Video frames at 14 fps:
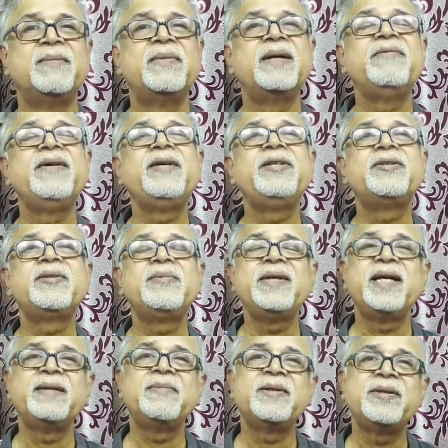but we should
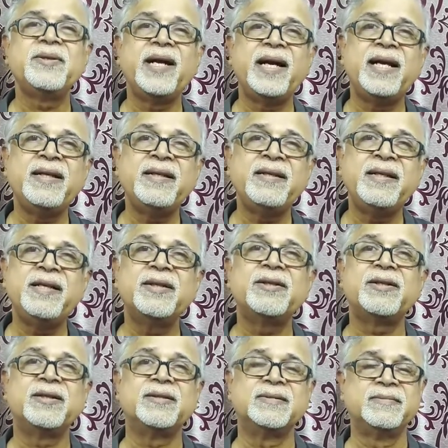be able to
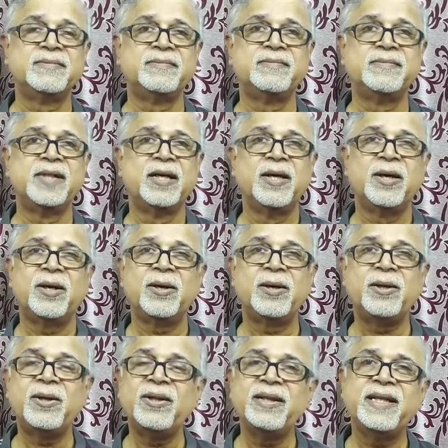endure
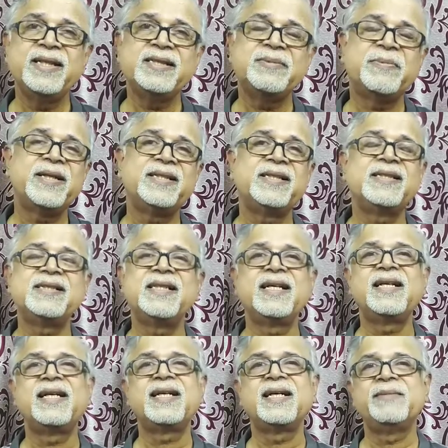all these pressures
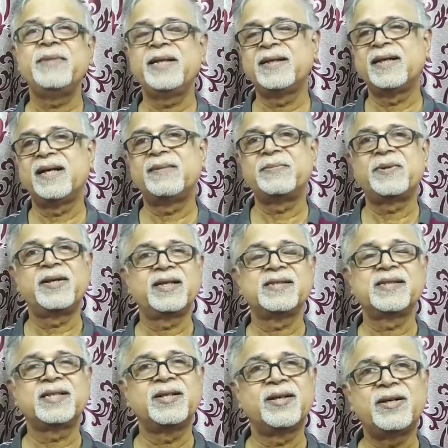that are coming upon
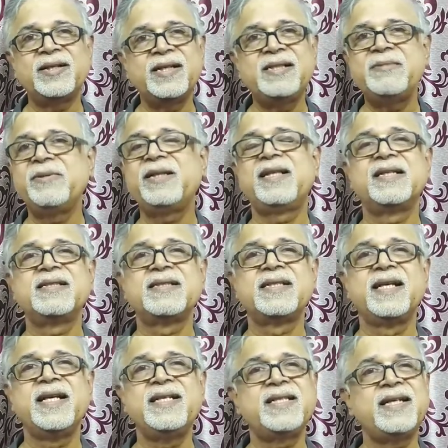us. God is with
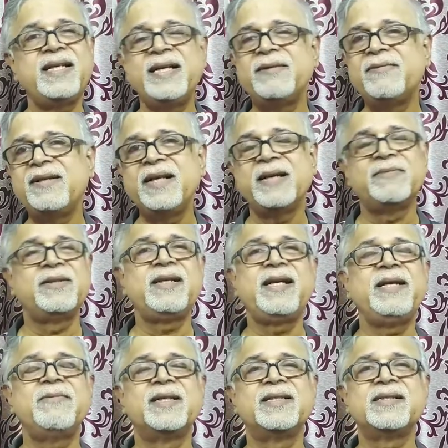us. He said He will never
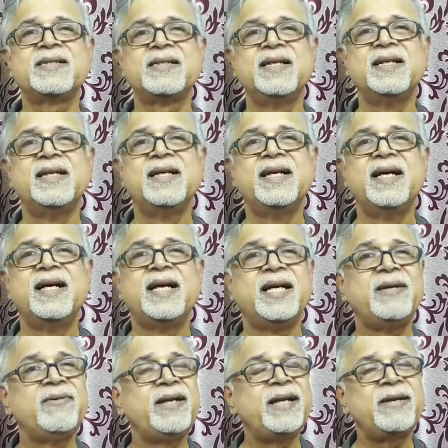leave us.
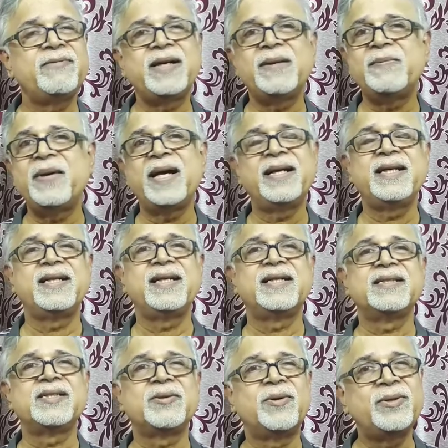He will never abandon
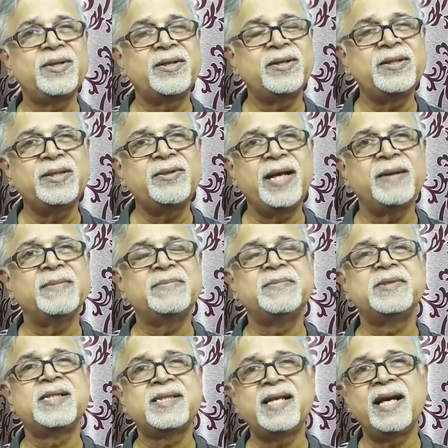us. Hold on to
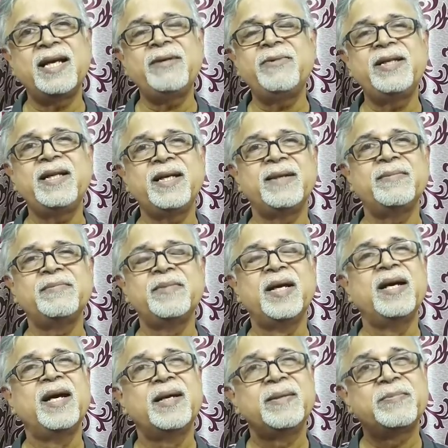Him. Stand with Him.
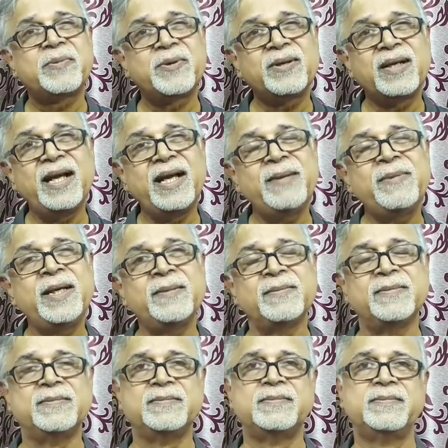Proclaim
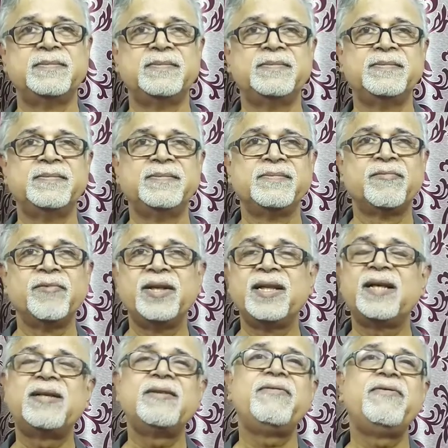Him
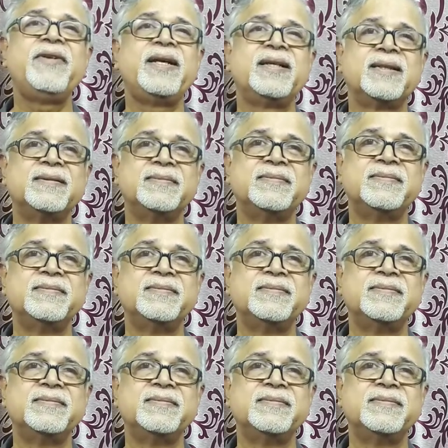without fear.